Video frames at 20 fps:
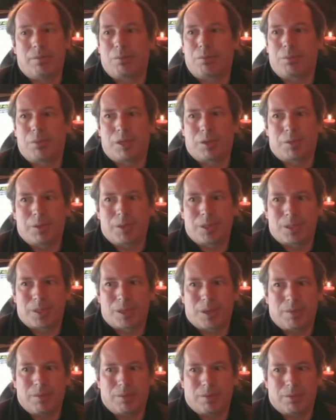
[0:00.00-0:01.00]
which
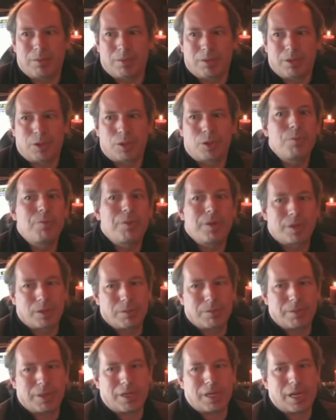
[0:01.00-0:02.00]
was super
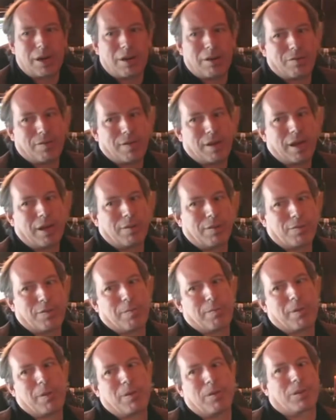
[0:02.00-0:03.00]
duper terrifying
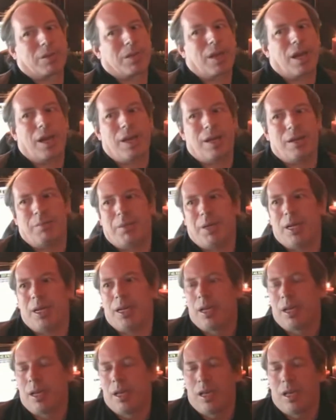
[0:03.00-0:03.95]
for both Guy and me,